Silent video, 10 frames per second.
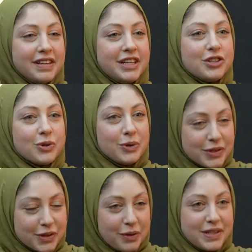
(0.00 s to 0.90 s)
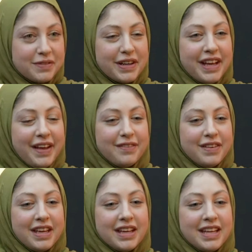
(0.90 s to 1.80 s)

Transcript: His shoulders are always very heavy.